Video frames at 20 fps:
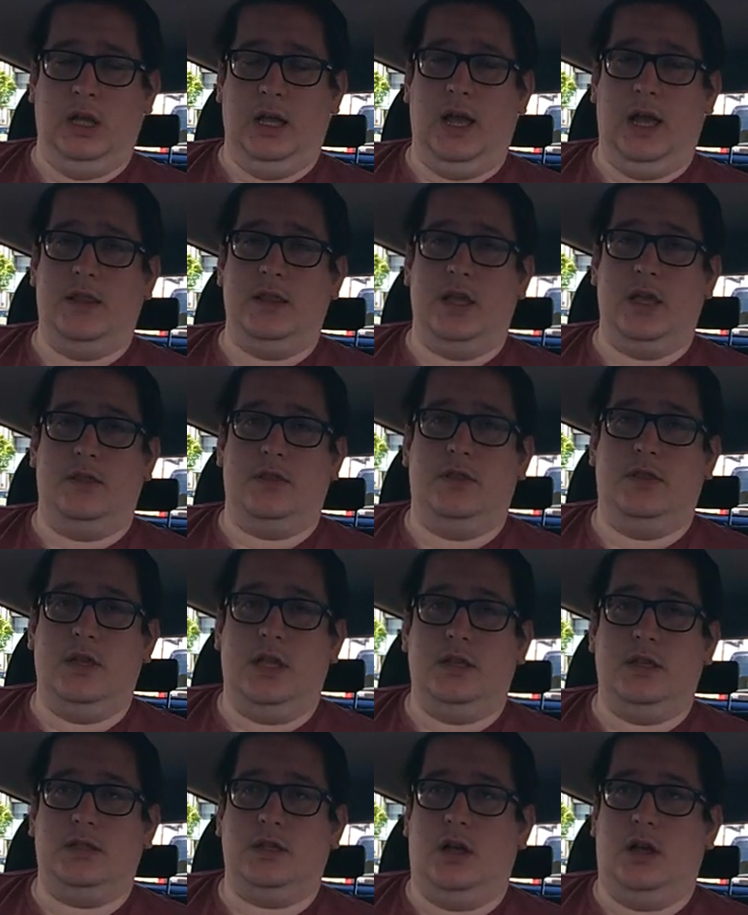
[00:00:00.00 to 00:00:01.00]
And the other
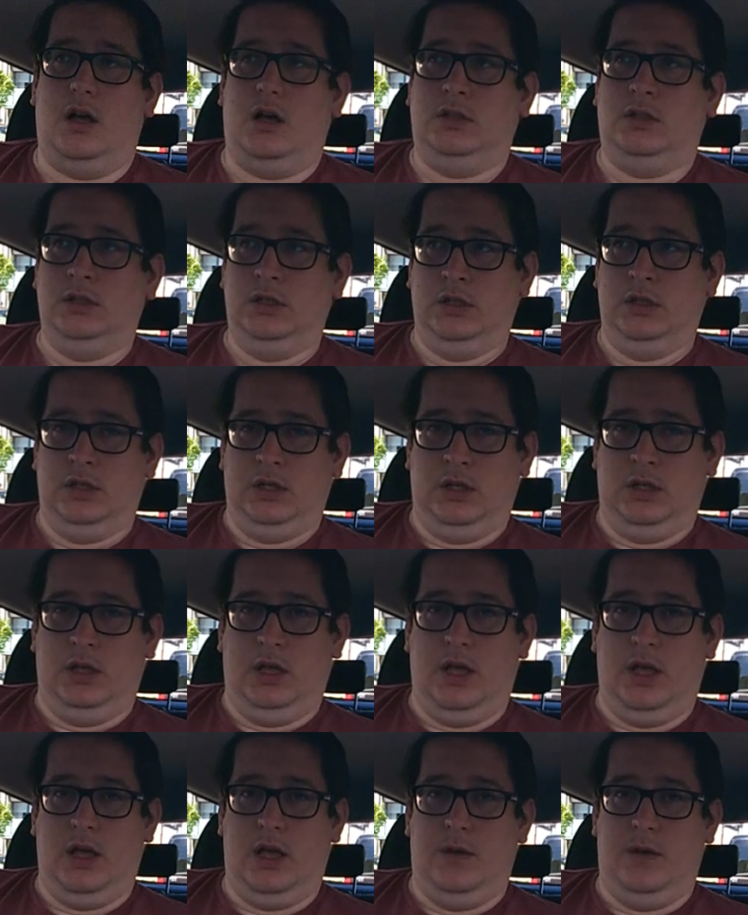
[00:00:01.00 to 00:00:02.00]
things are
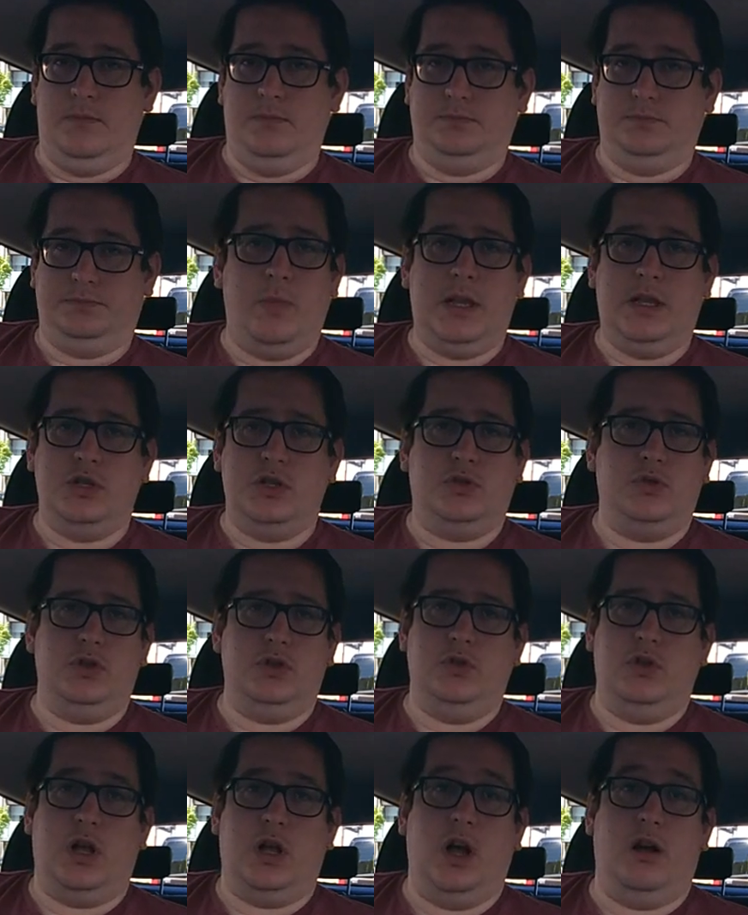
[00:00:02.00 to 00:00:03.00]
making sure
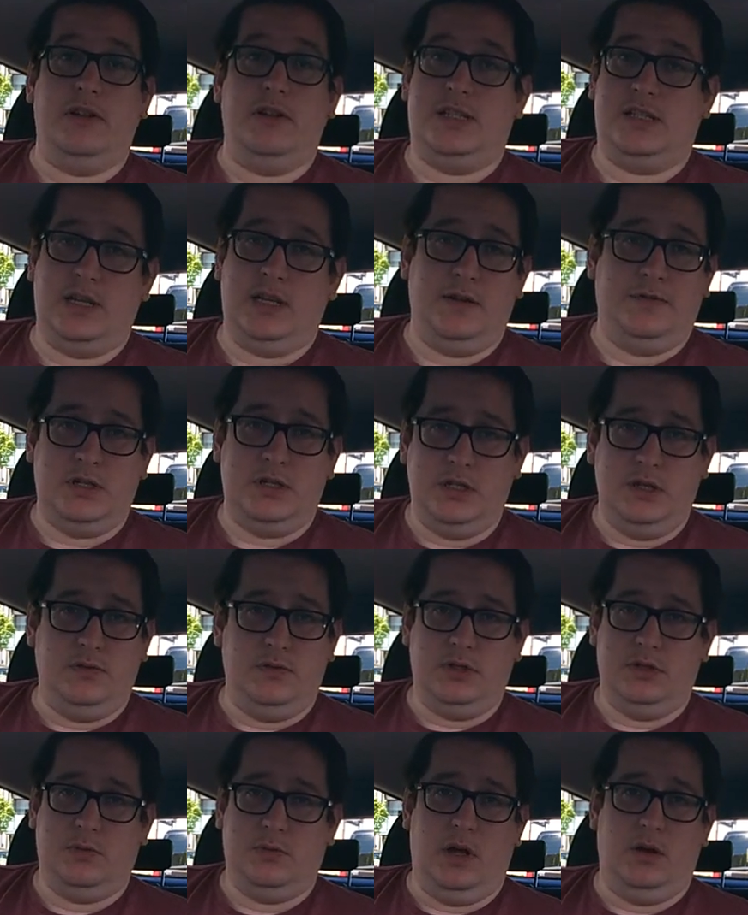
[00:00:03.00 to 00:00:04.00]
that your car is safe to
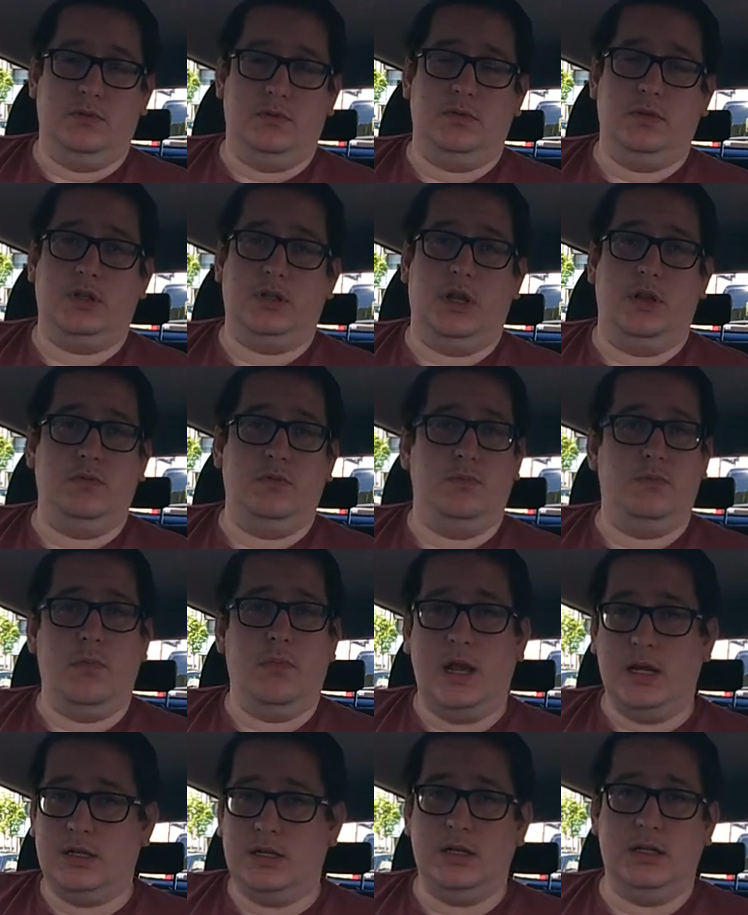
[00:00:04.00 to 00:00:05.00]
use as well. So
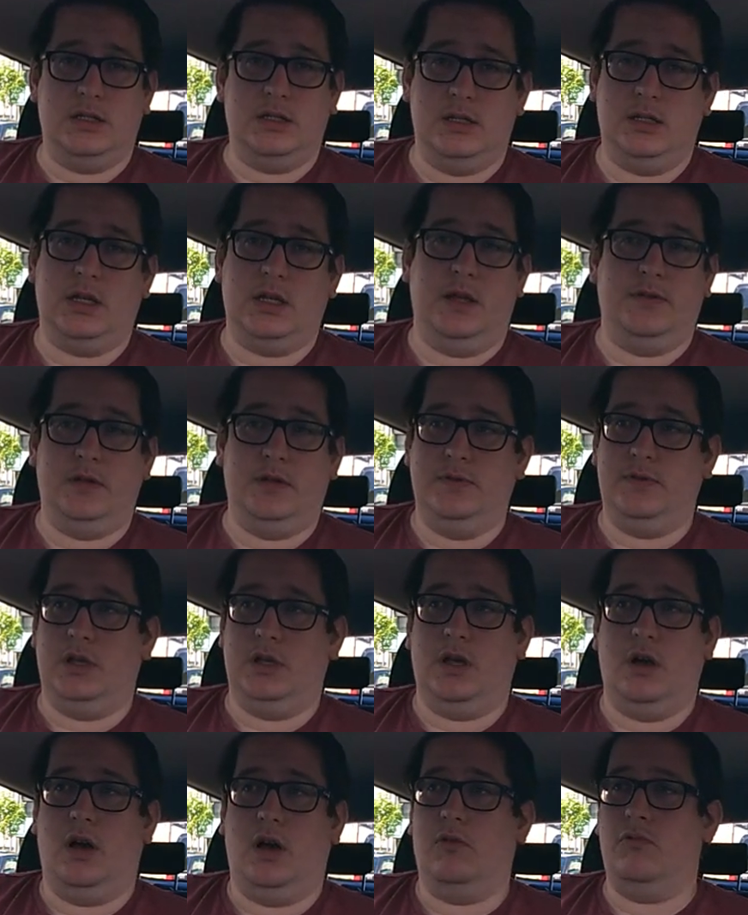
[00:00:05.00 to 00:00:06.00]
maintenance and safety of your
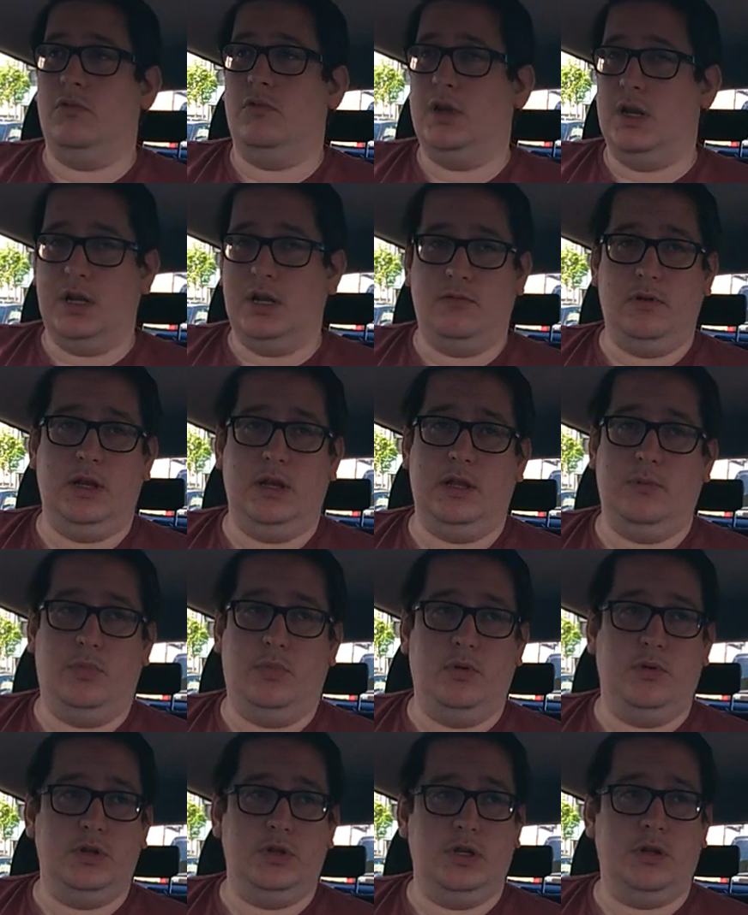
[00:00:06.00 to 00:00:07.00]
car, really, really
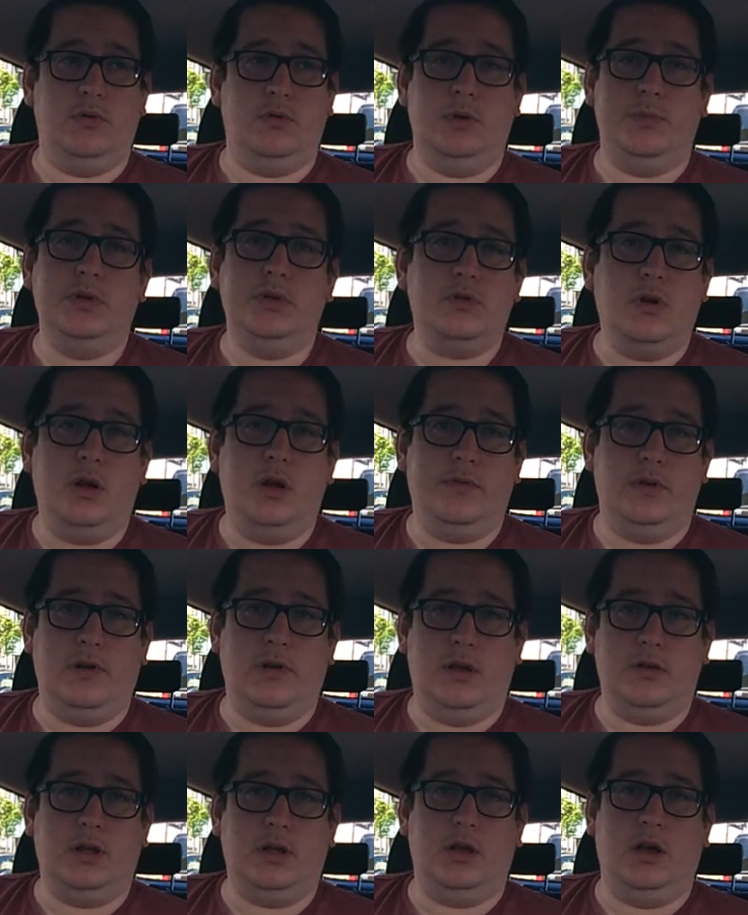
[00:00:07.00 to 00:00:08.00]
important. You don't want to be driving
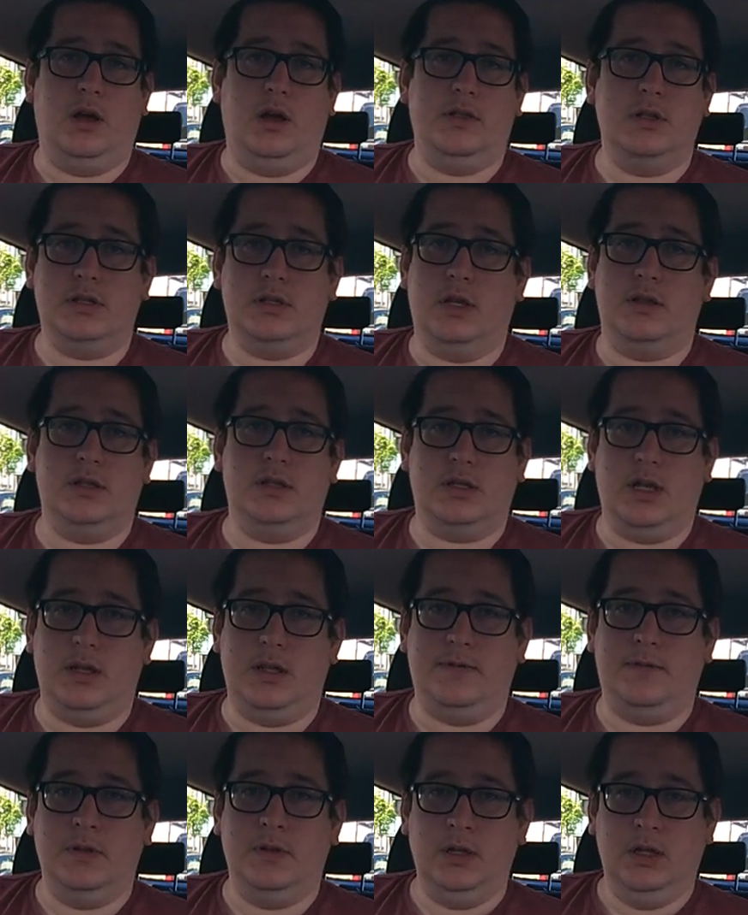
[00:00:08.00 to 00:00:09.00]
around a car that's
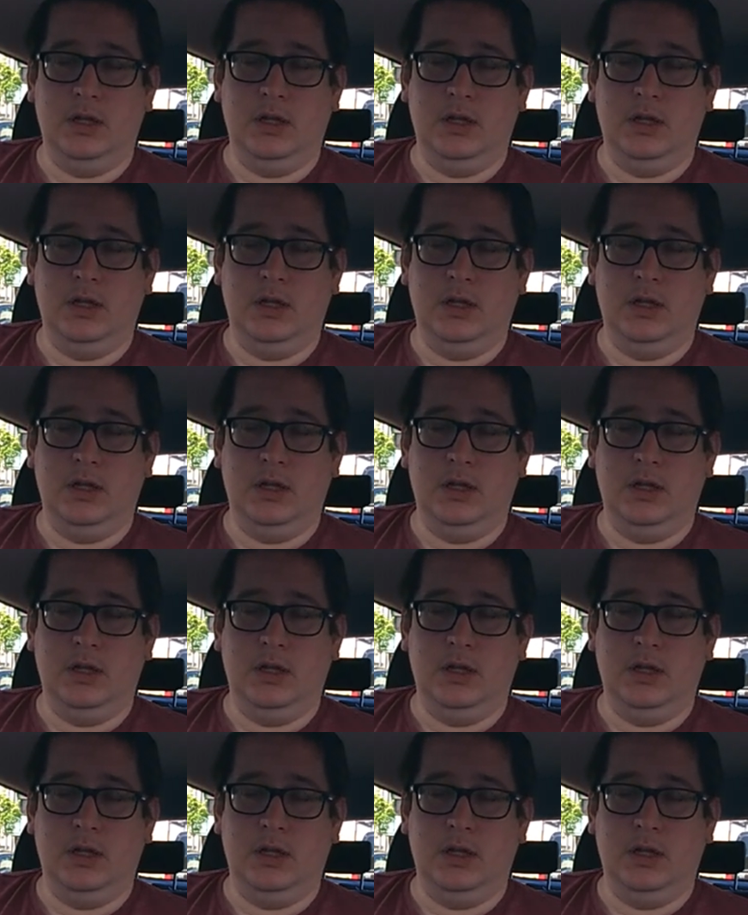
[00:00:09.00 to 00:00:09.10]
unsafe,